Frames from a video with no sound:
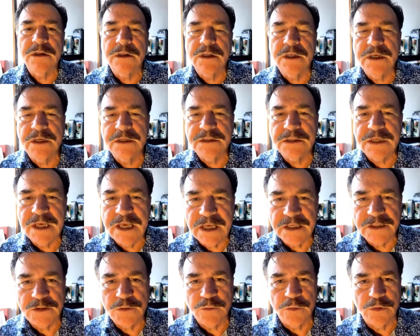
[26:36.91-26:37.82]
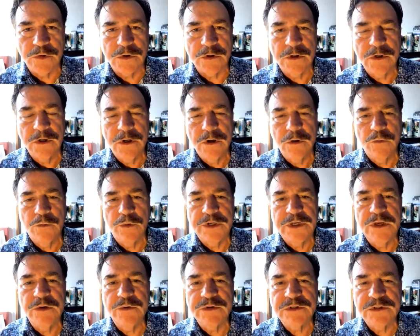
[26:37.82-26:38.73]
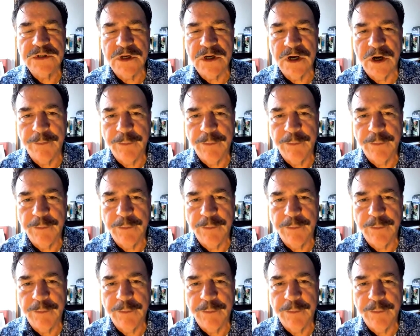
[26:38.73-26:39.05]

his hits were when he was